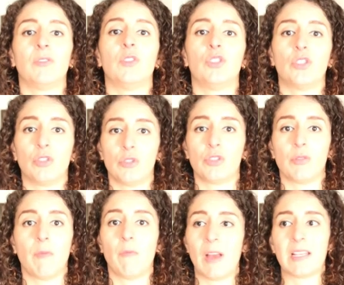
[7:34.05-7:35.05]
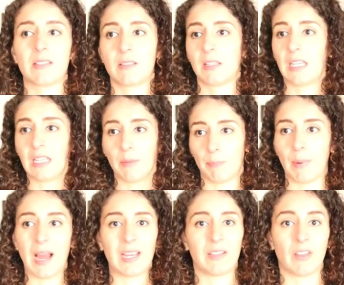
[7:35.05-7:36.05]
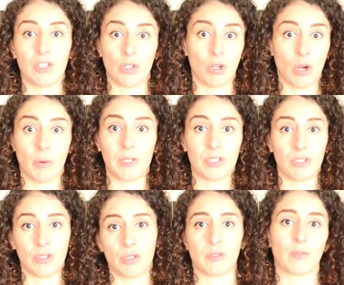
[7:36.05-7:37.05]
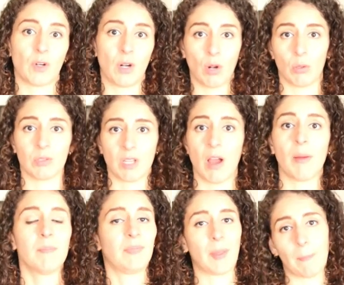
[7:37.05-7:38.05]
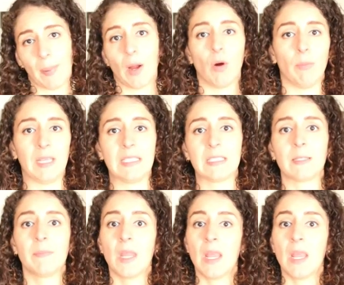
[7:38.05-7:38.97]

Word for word: if you choose to invest in a bike that you're going to use for a long time, then by all means.